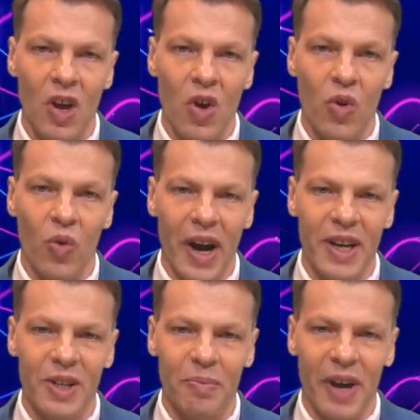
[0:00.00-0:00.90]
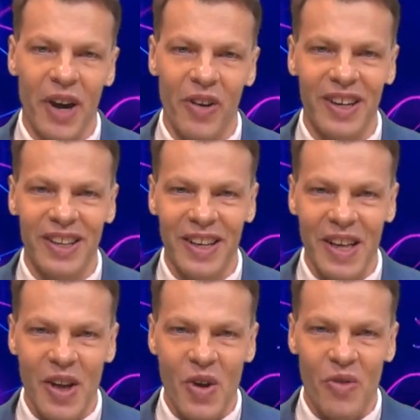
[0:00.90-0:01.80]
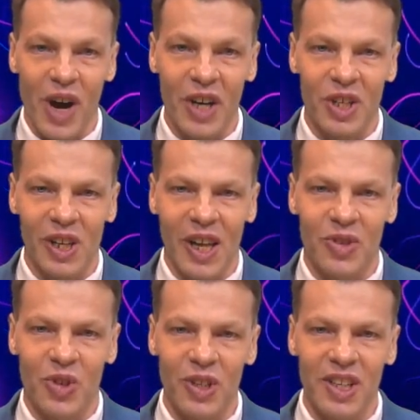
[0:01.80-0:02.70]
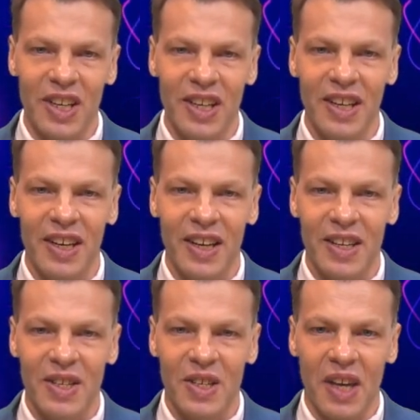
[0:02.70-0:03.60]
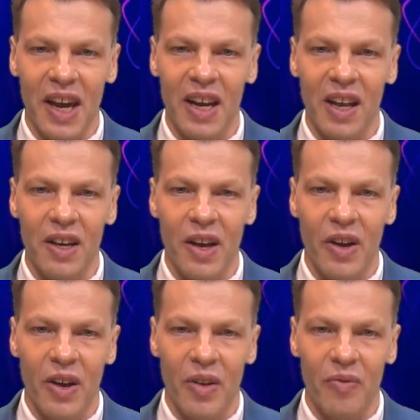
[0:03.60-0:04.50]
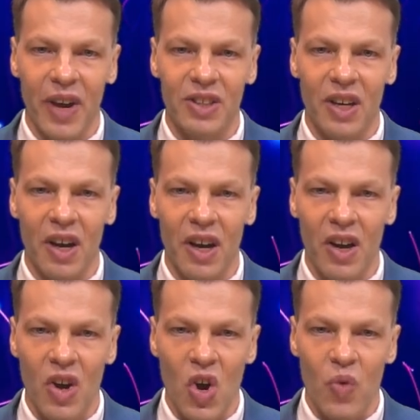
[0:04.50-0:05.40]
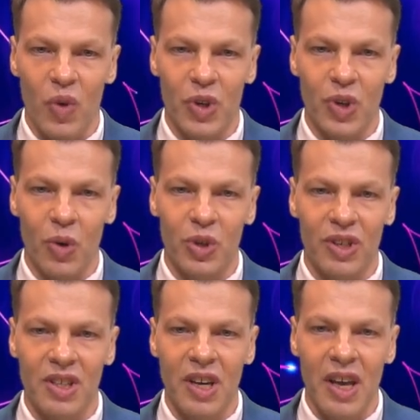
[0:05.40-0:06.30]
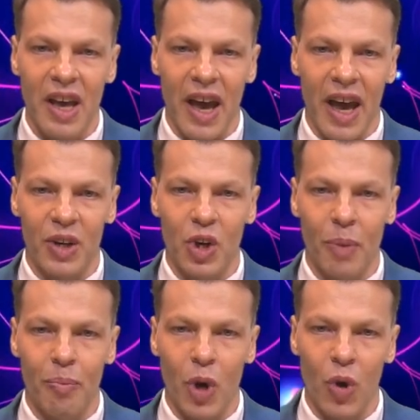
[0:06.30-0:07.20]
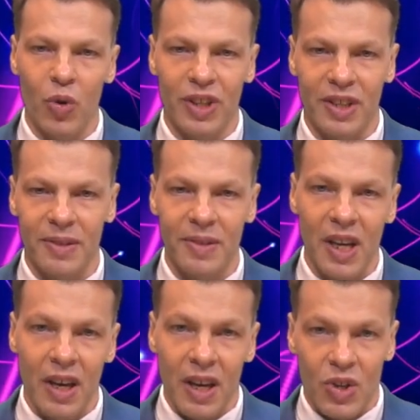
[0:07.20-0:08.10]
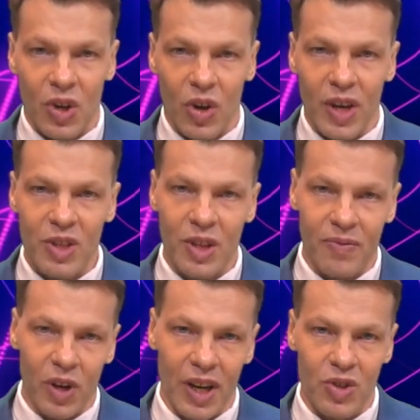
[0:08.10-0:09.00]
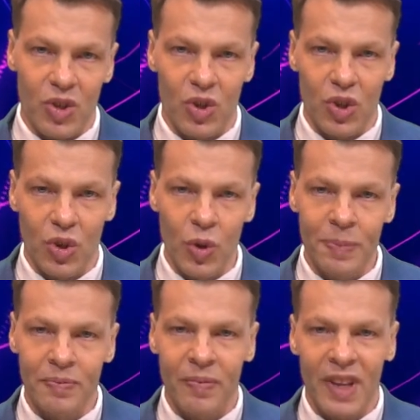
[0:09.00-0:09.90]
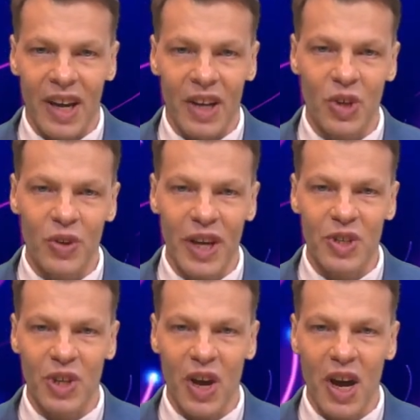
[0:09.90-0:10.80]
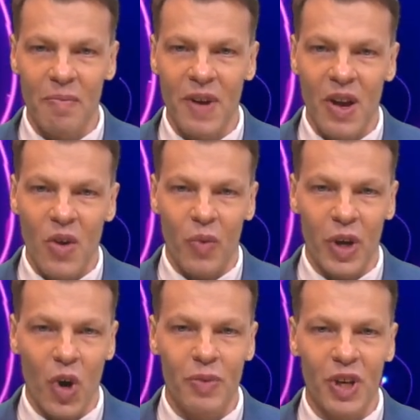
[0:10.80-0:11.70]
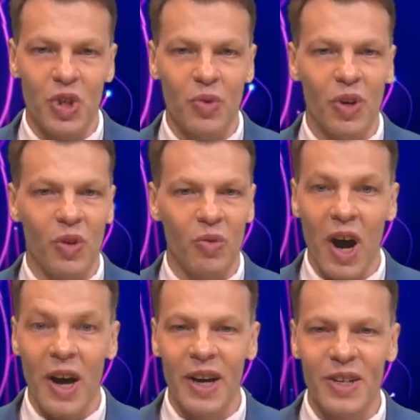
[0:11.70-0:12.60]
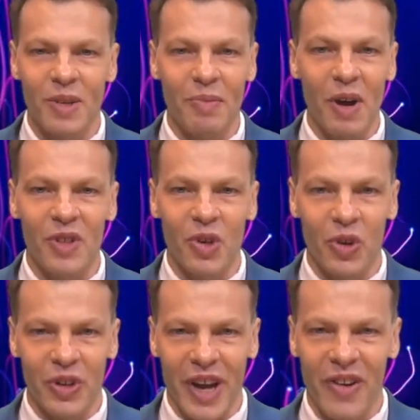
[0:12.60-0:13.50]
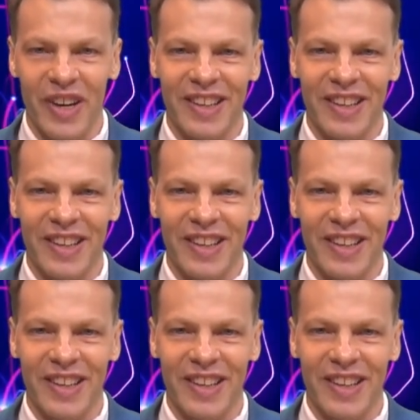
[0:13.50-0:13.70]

random error, fractional uncertainty, scalar, vector, resultant, and component. So that's it for lesson 2. Until next time, we hope that you will rise above the ordinary.